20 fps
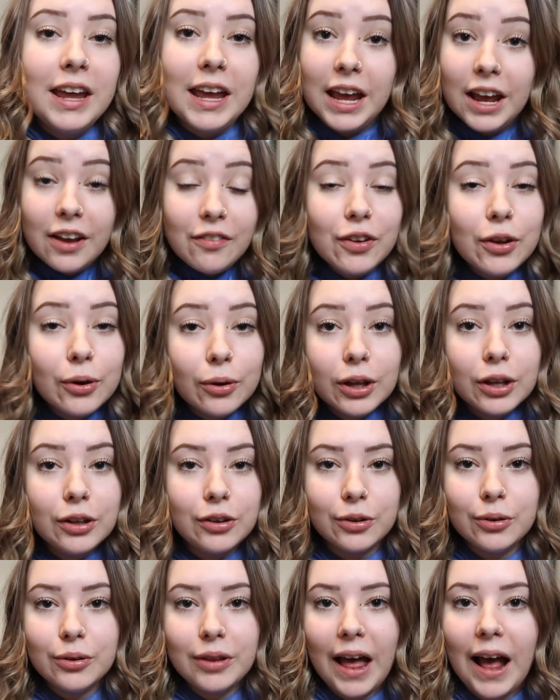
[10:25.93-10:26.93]
If you can
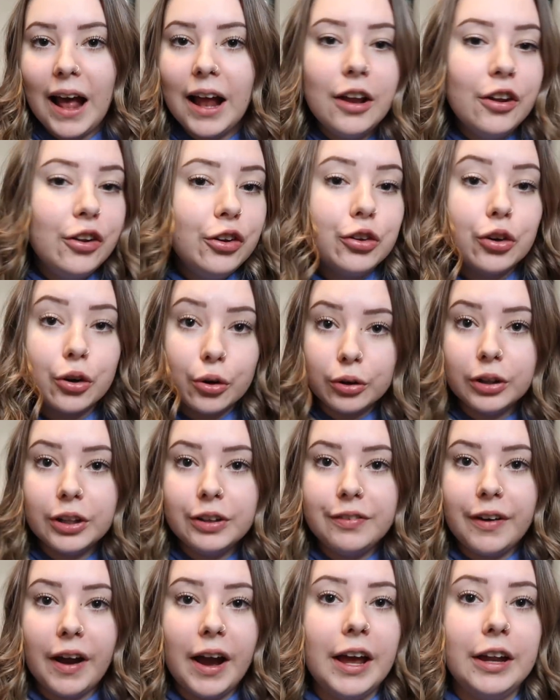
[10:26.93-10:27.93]
do that, totally
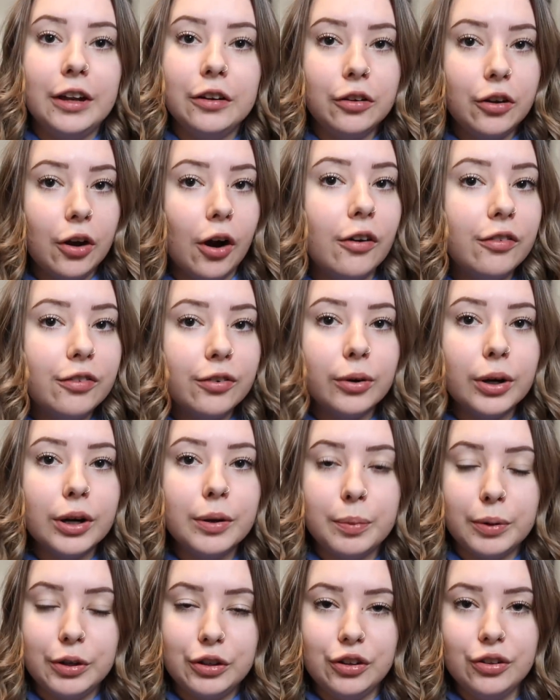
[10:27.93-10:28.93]
fine, go for
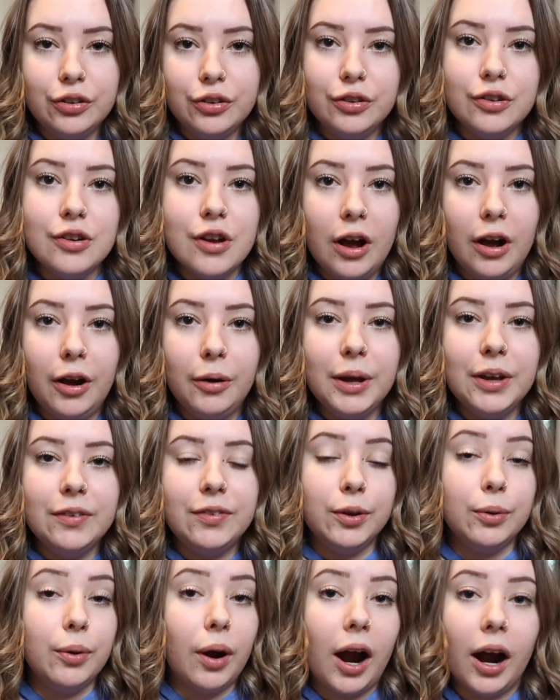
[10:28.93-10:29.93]
it, but just know
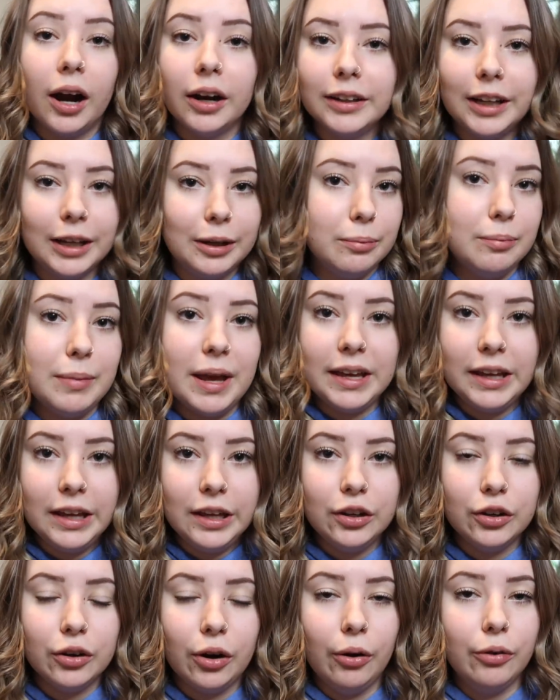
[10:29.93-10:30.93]
if you are like
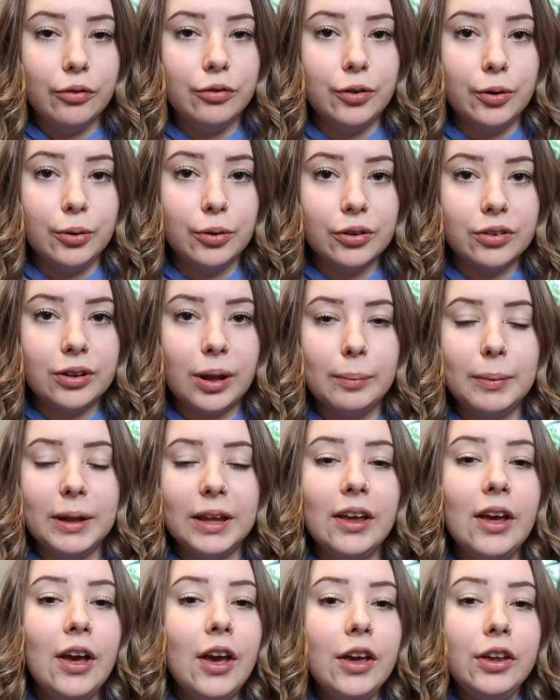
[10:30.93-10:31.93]
making your own food or
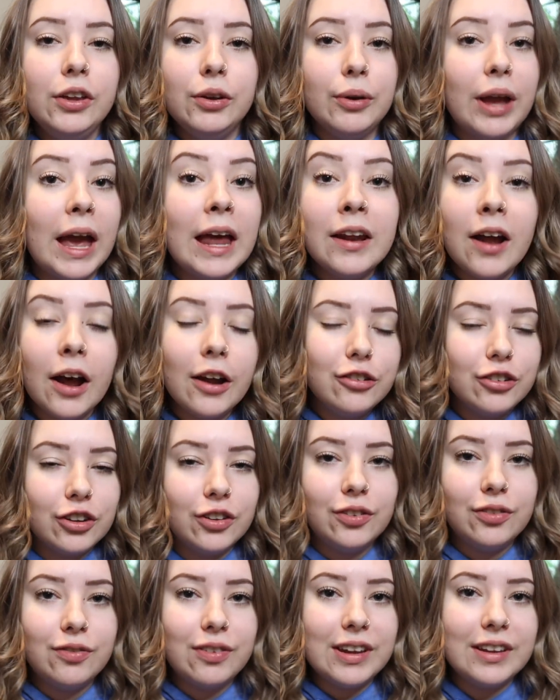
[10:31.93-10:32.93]
something, you cannot
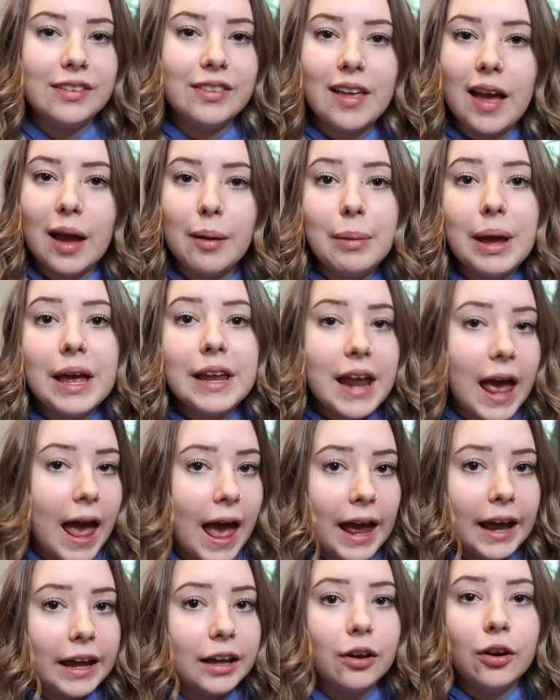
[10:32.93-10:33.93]
just feed them an
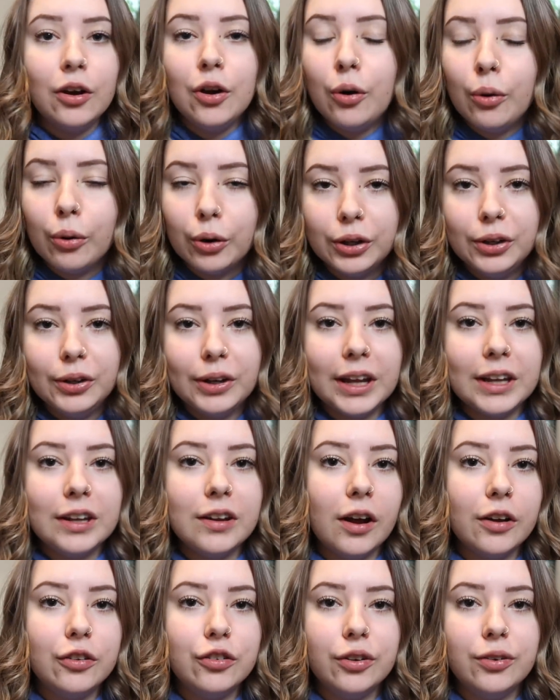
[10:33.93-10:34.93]
egg, or you
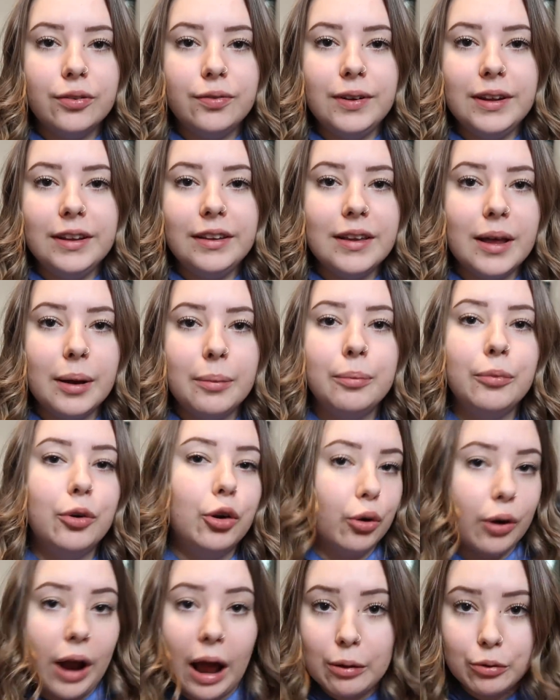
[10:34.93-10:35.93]
cannot just feed them
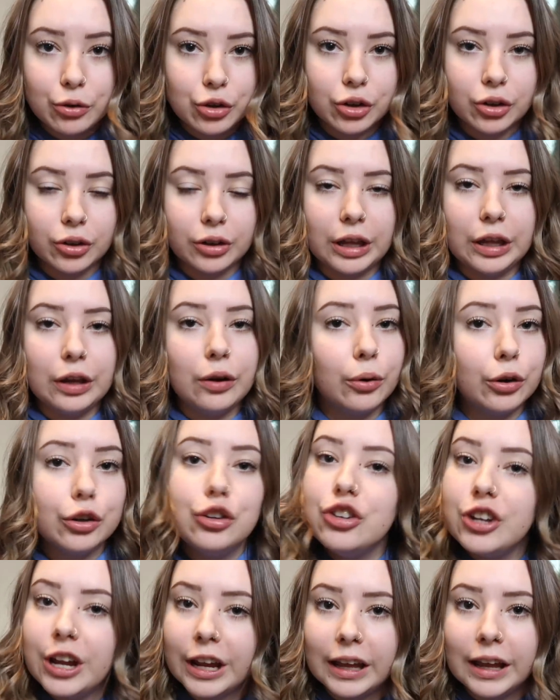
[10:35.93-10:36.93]
ground turkey or
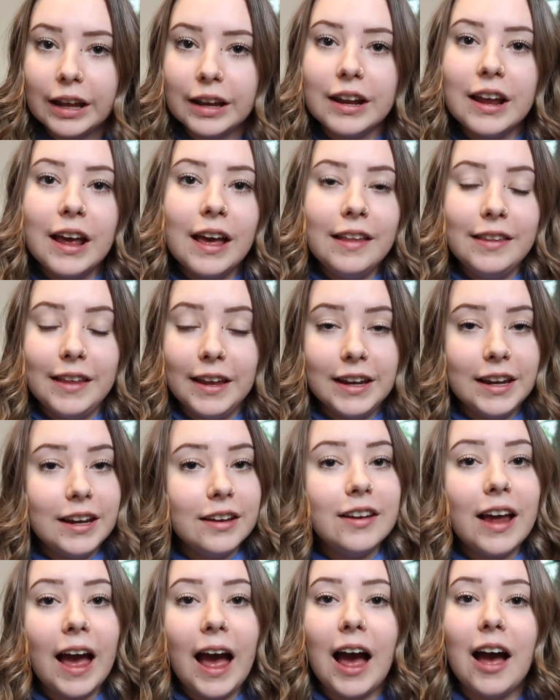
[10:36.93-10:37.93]
chicken. They
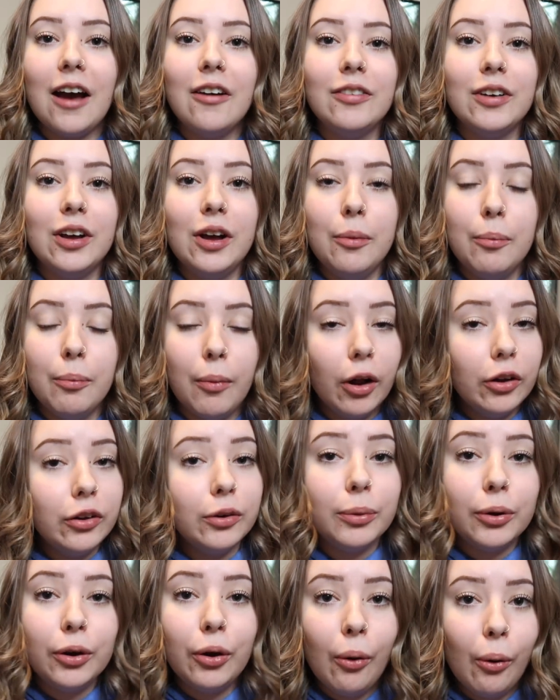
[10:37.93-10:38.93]
need to have
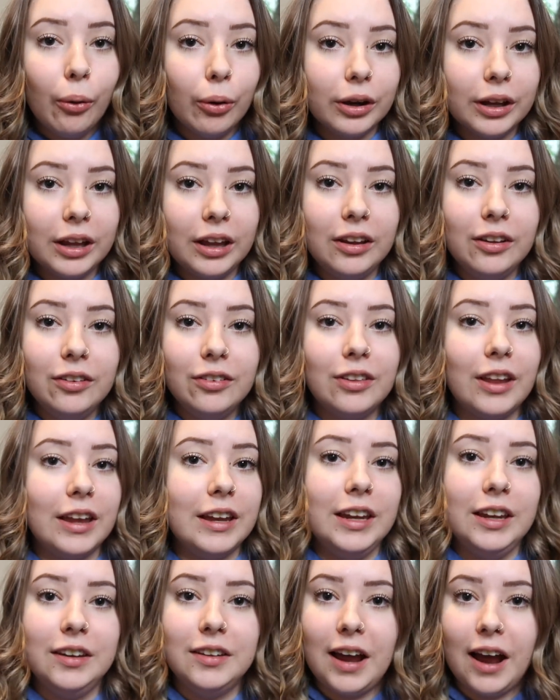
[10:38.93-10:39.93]
multiple organs, they
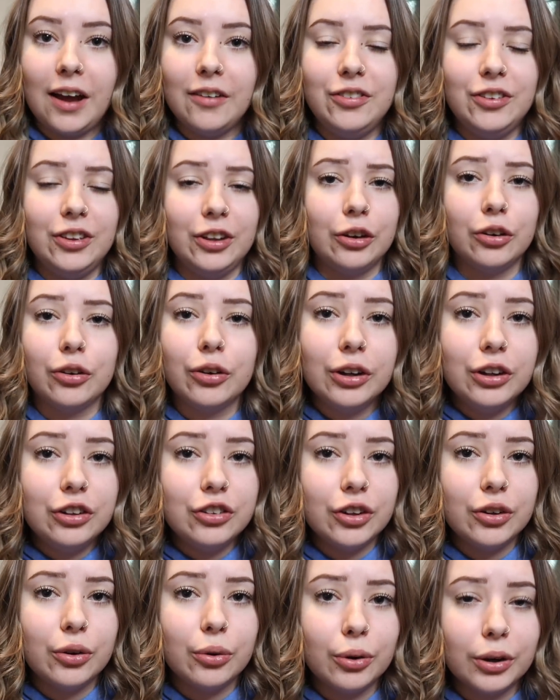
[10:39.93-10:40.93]
need to have
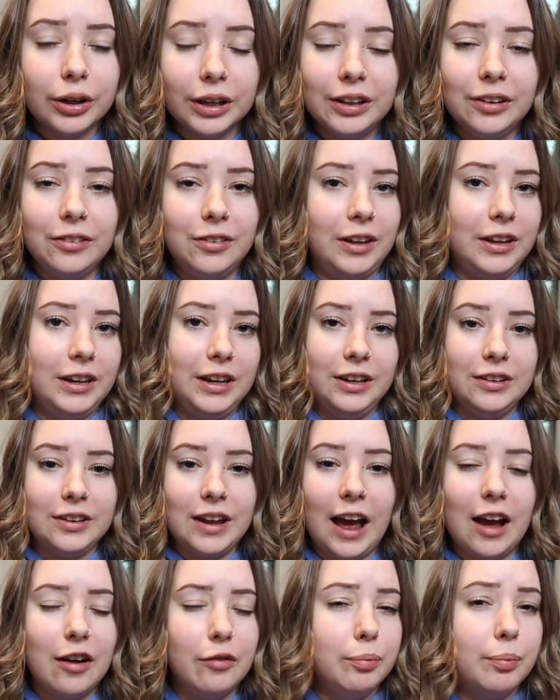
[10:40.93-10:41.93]
secretion organs, they need to
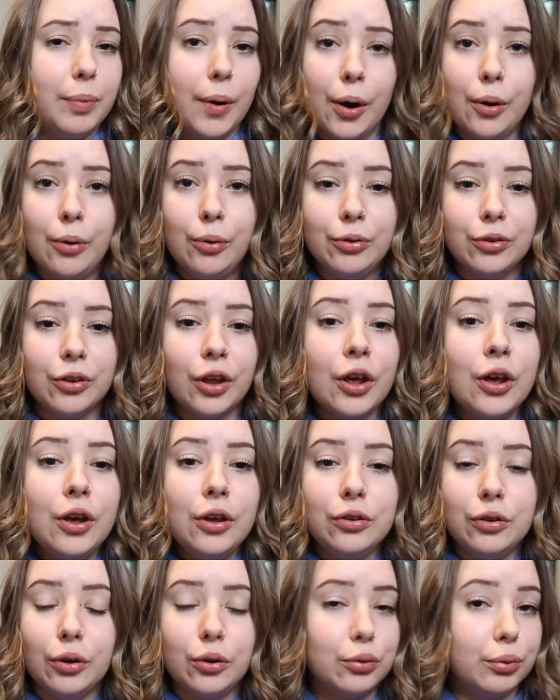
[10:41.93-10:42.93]
have bones,
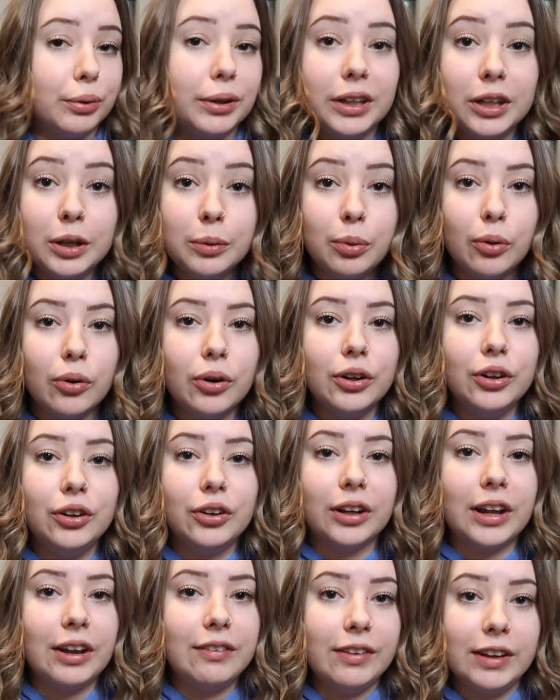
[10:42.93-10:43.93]
so it's really important
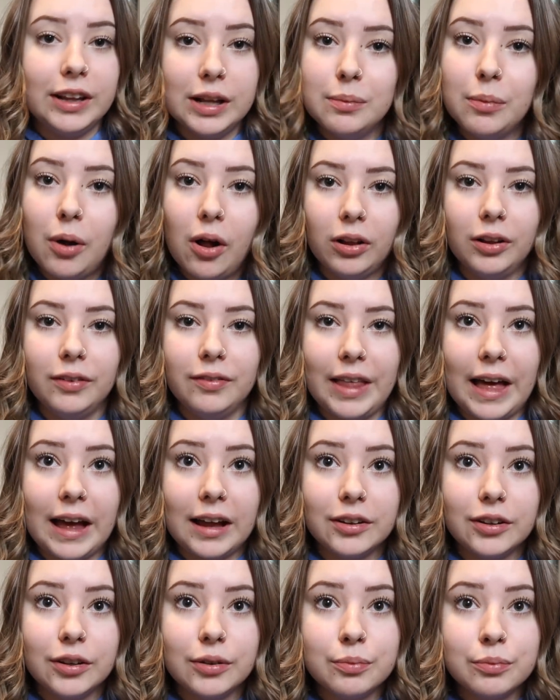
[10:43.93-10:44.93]
you're giving them all of
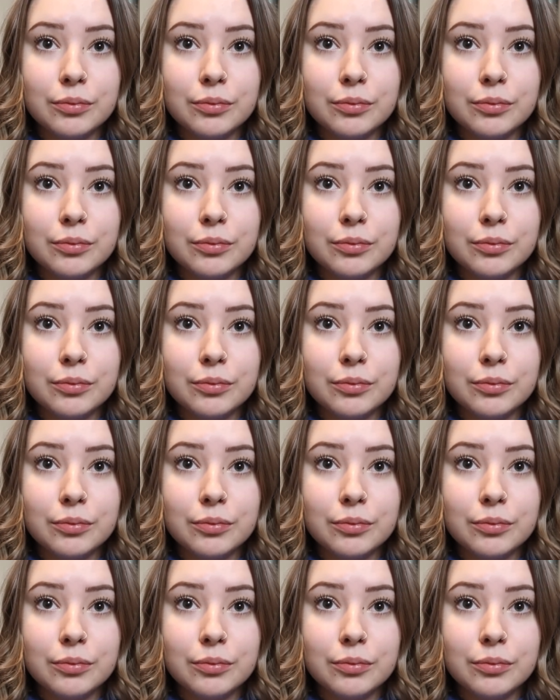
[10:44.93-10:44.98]
that.